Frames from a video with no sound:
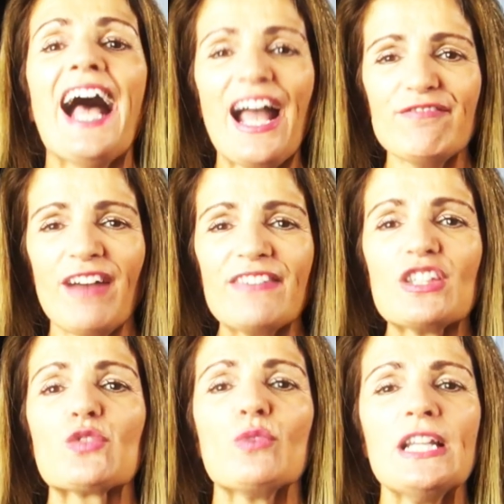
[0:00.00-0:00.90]
I find
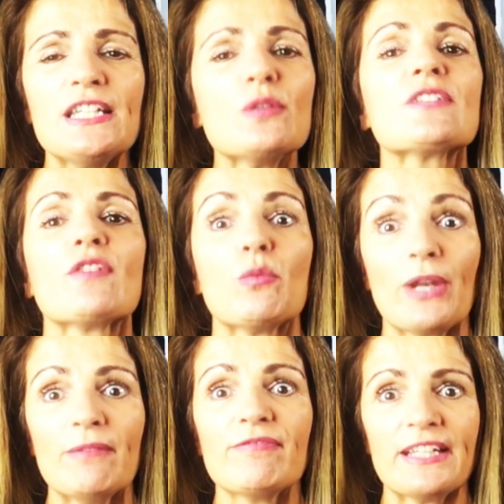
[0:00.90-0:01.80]
this really useful
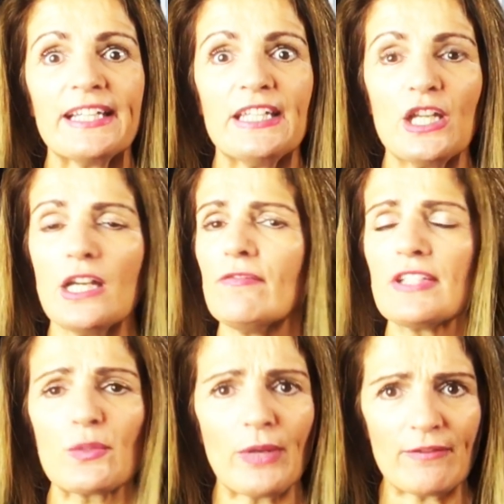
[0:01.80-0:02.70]
when I'm feeling
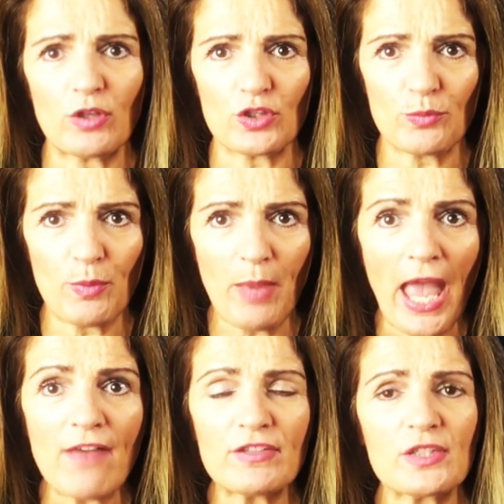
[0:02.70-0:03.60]
nervous, when I've got to
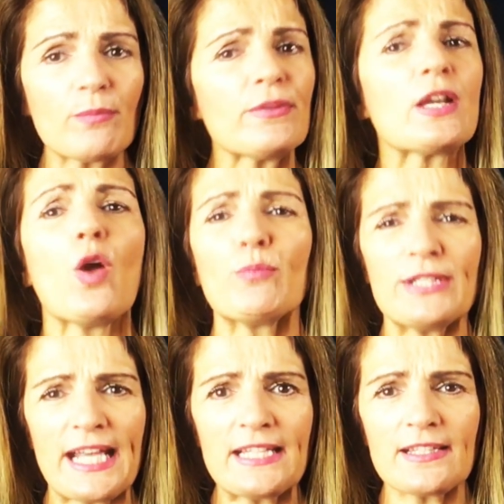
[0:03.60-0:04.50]
prepare for something or
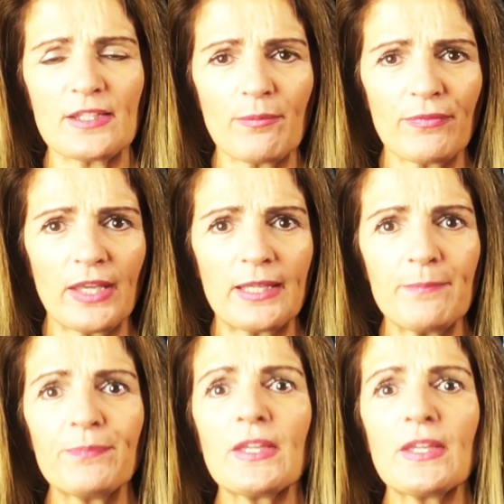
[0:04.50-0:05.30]
present something.